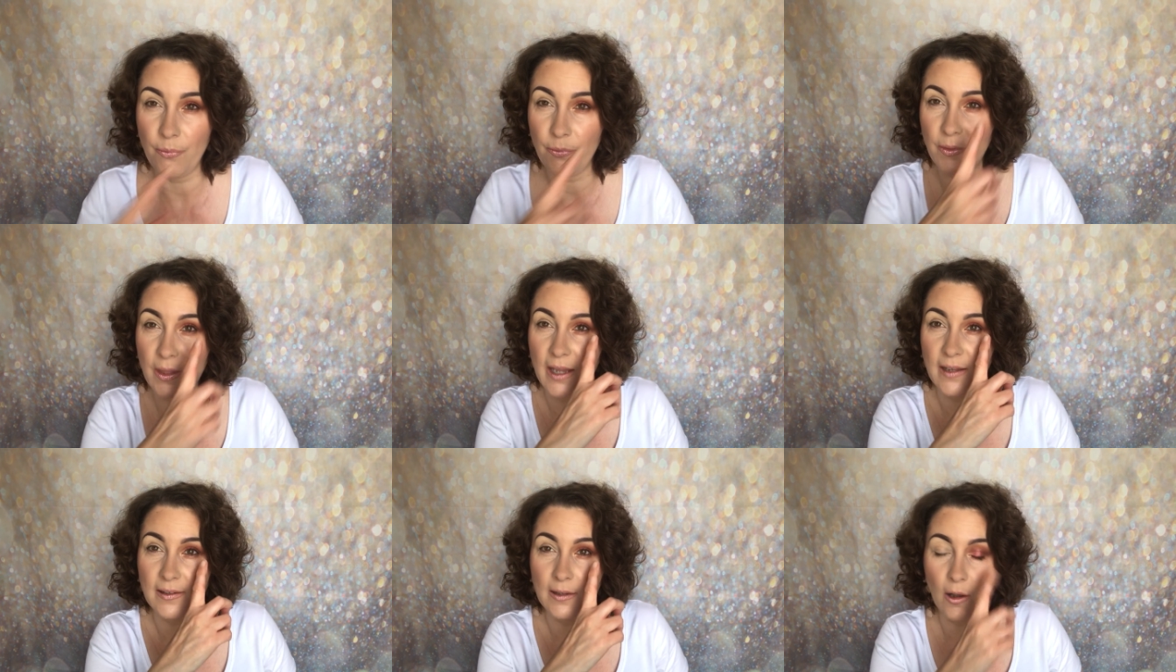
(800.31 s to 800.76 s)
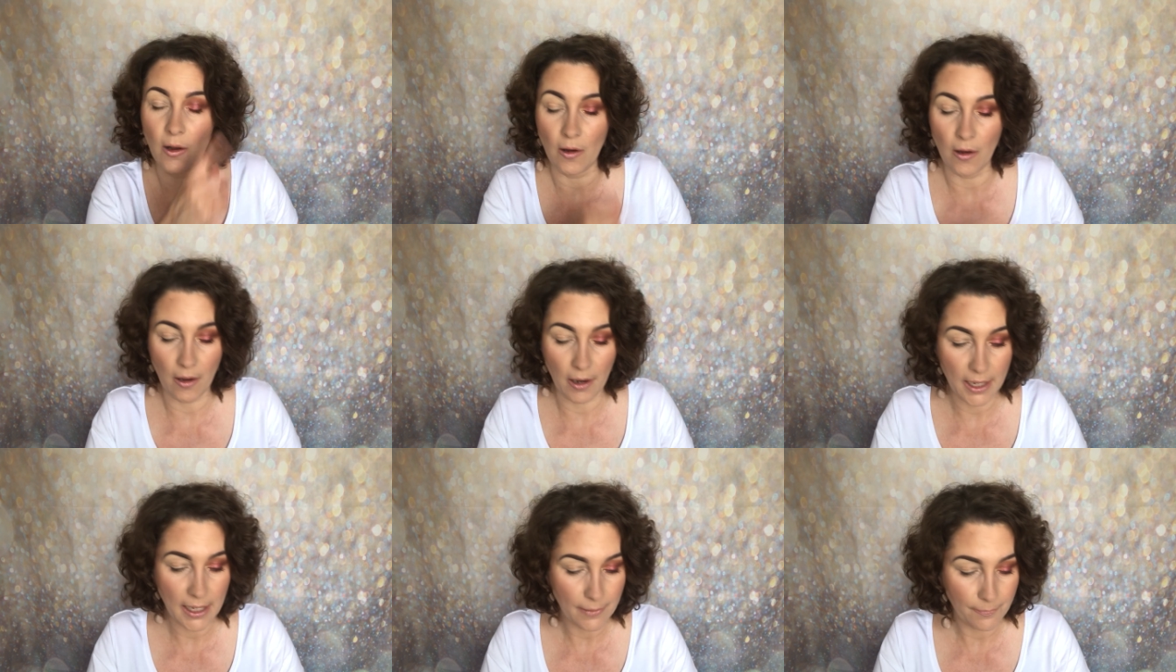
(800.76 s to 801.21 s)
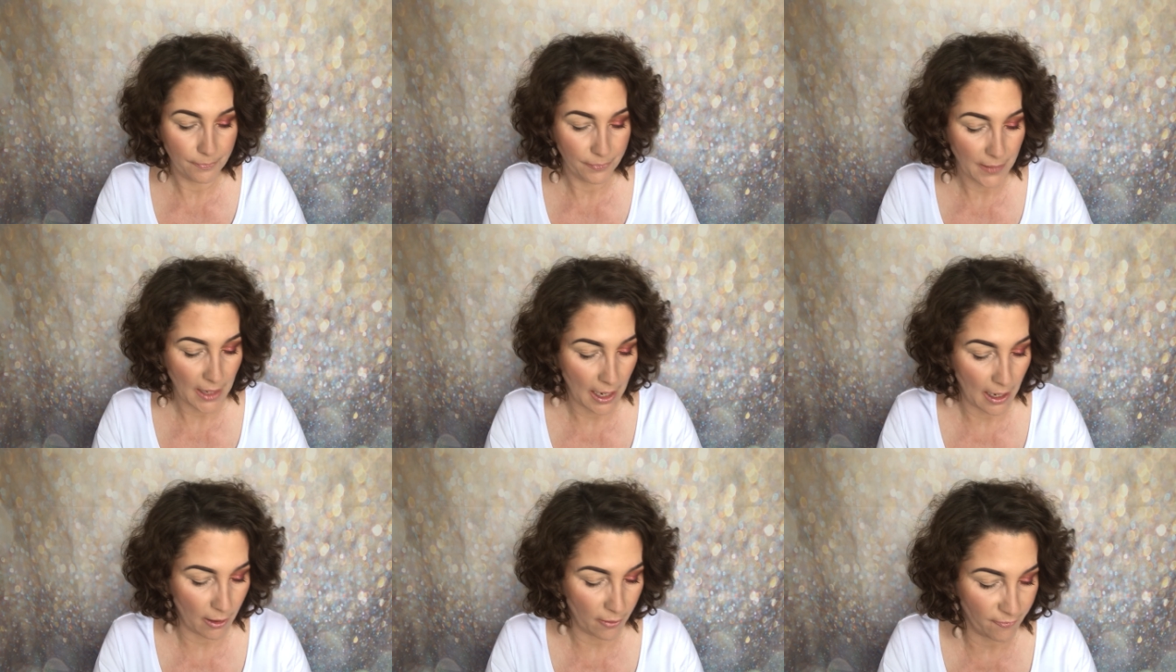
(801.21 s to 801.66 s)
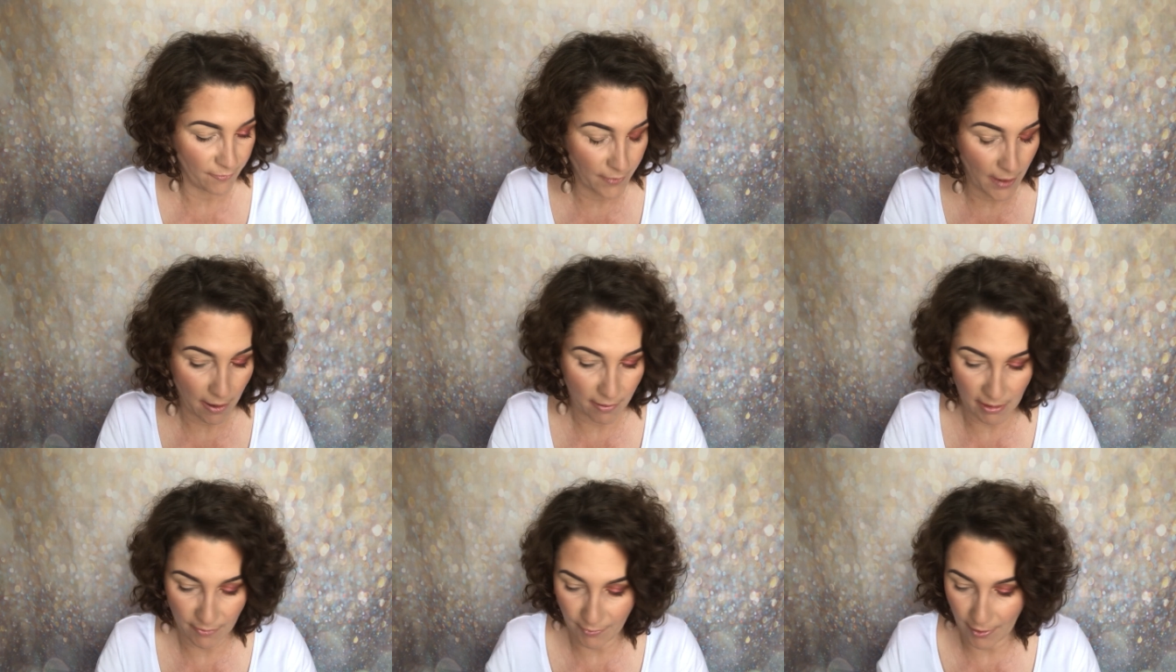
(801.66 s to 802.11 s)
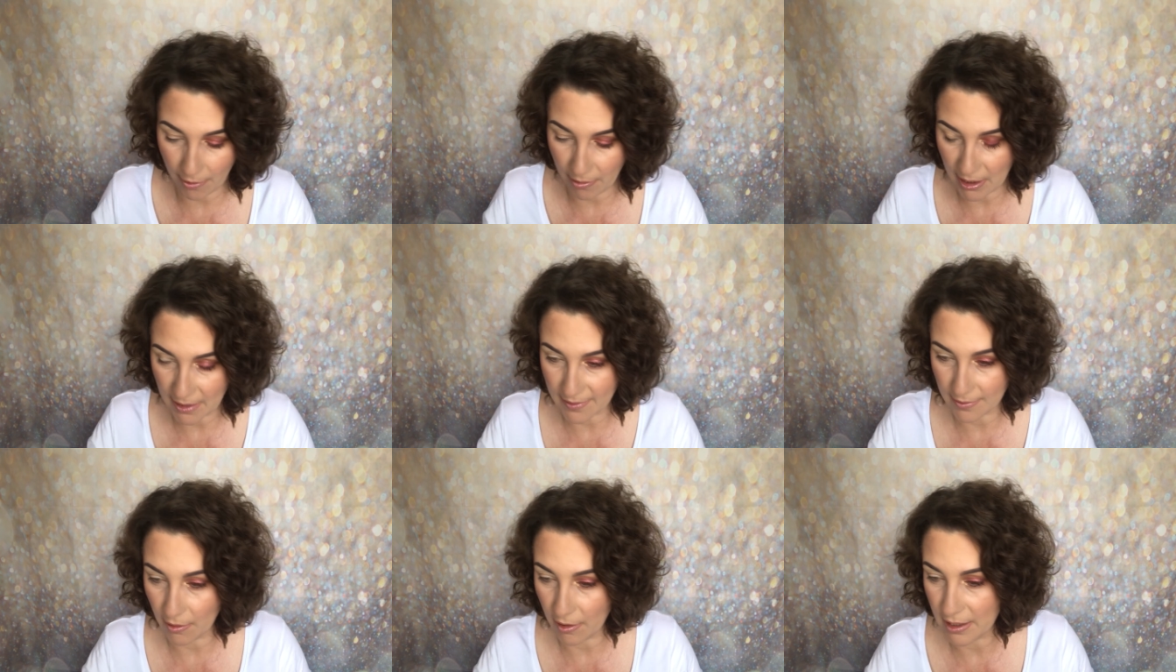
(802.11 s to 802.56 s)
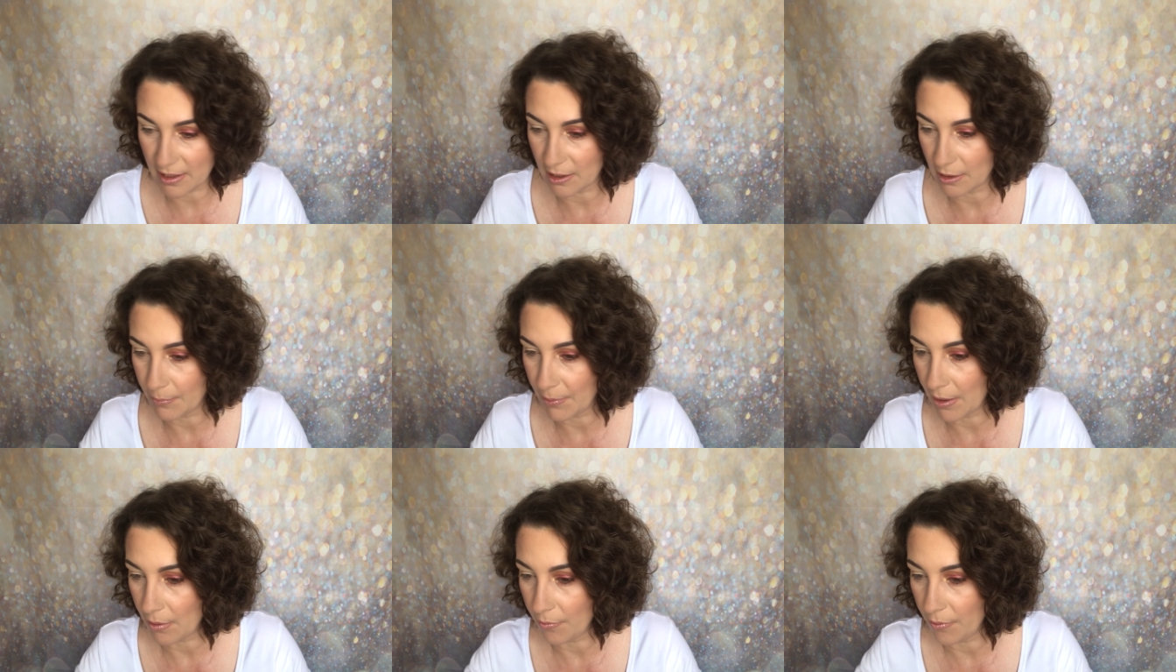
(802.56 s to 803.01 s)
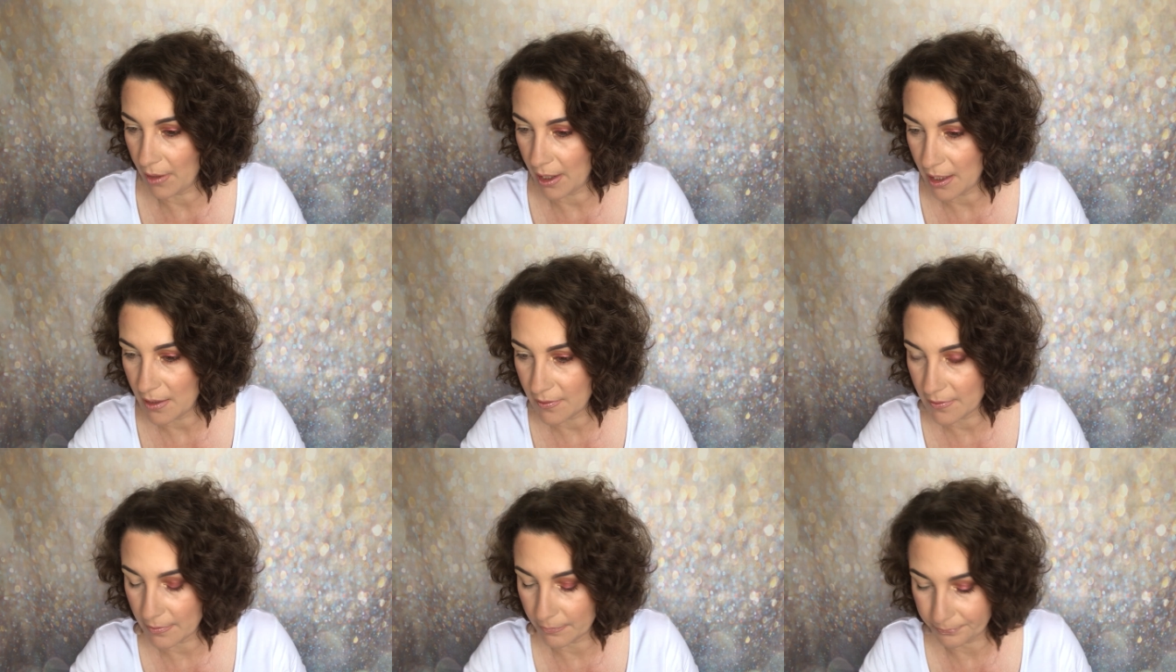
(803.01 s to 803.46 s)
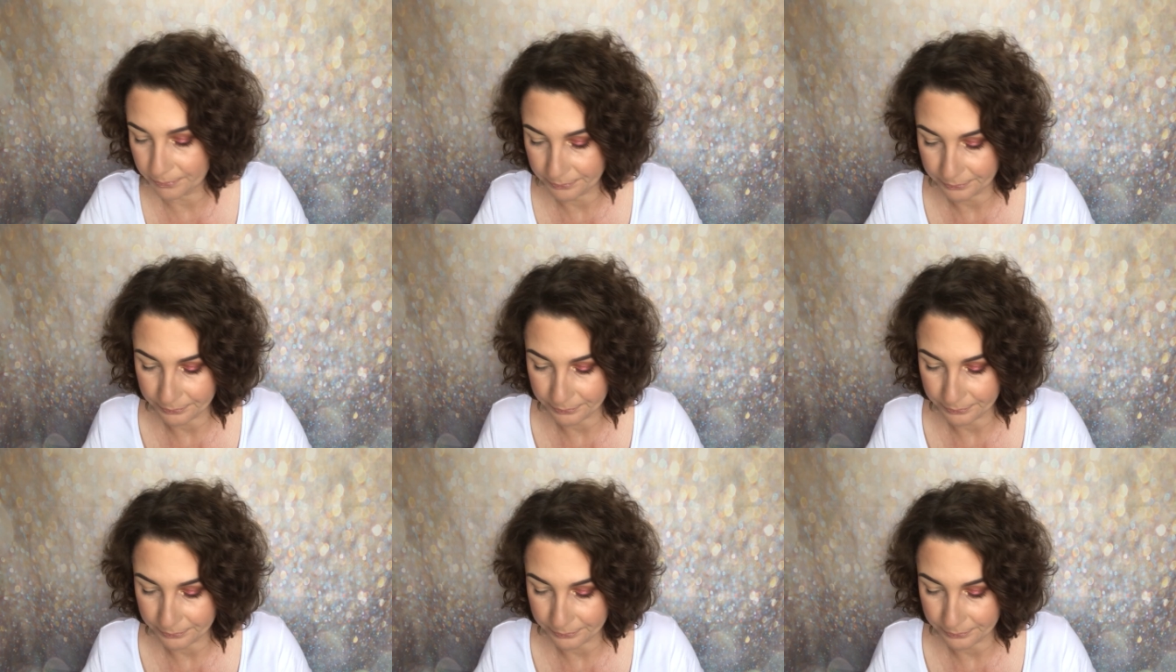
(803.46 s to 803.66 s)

this eye and I'm very very excited about this.